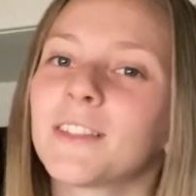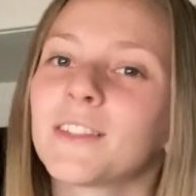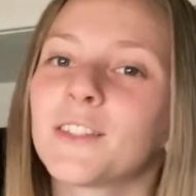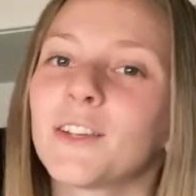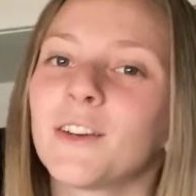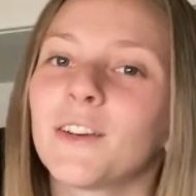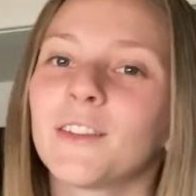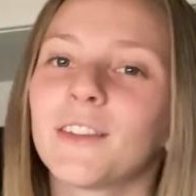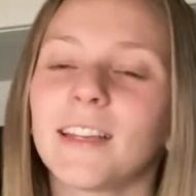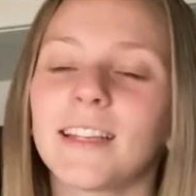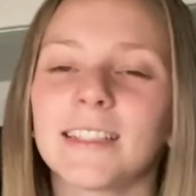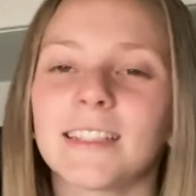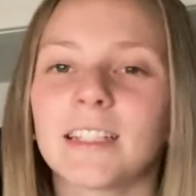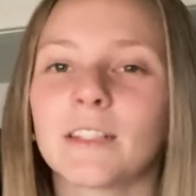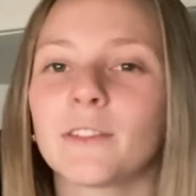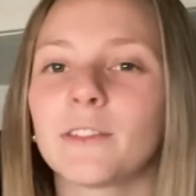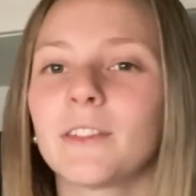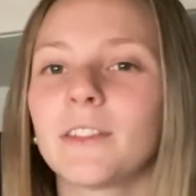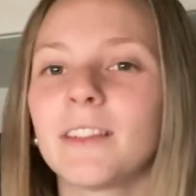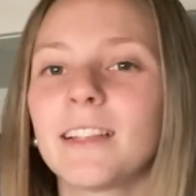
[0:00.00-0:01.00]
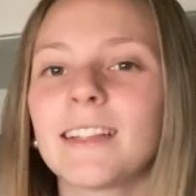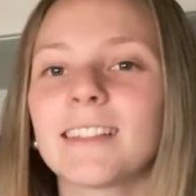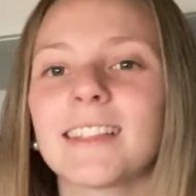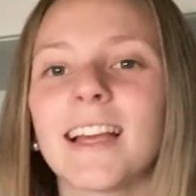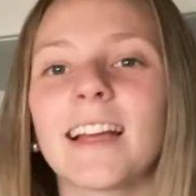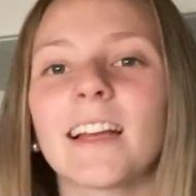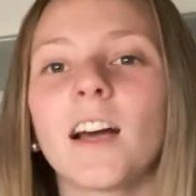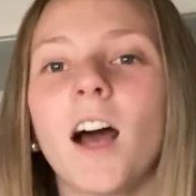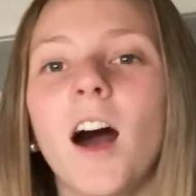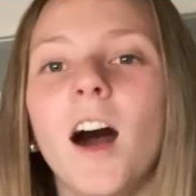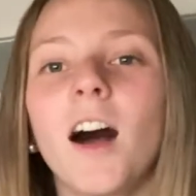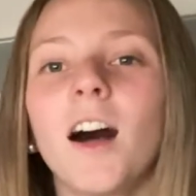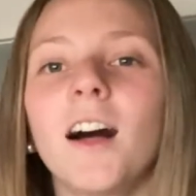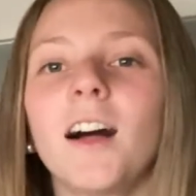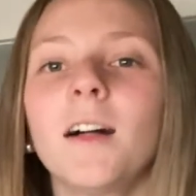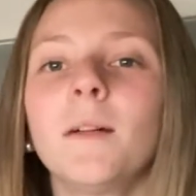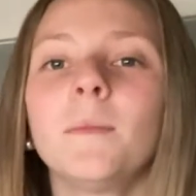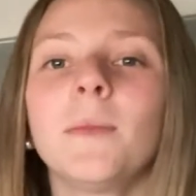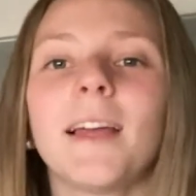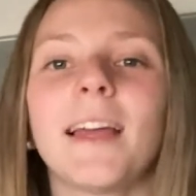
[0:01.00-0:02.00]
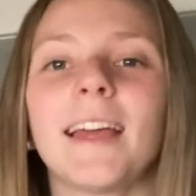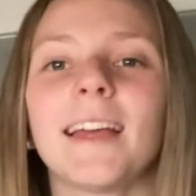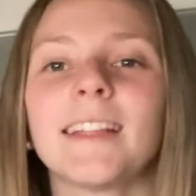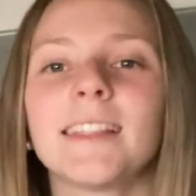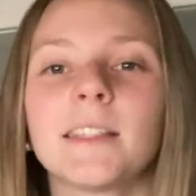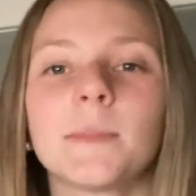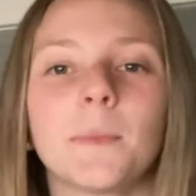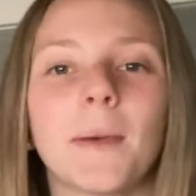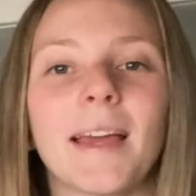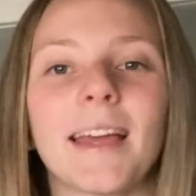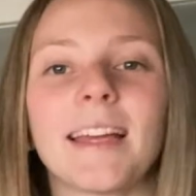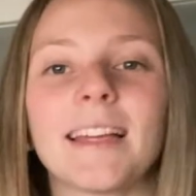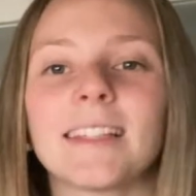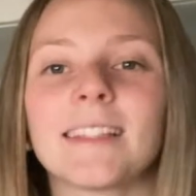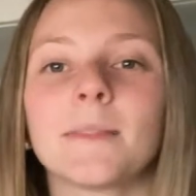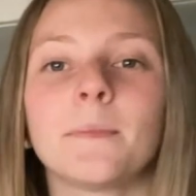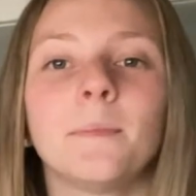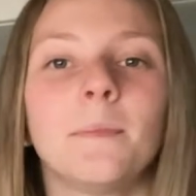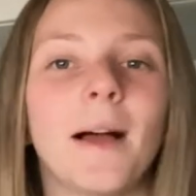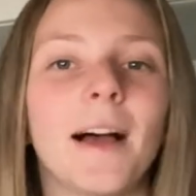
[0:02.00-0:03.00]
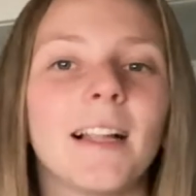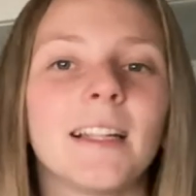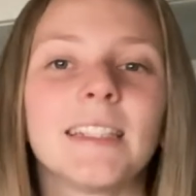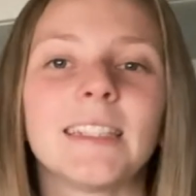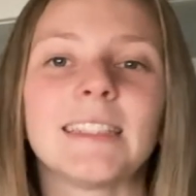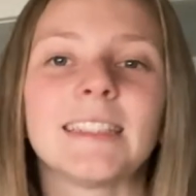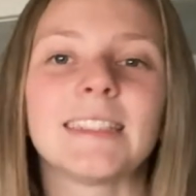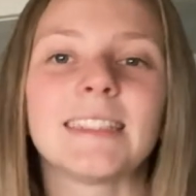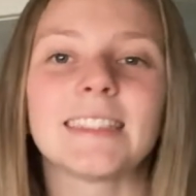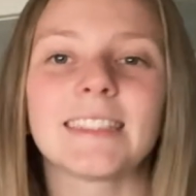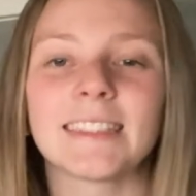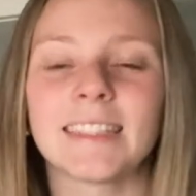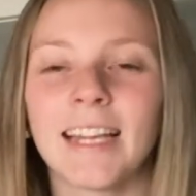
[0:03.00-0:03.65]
So these include things like Calm, Headspace, Balance.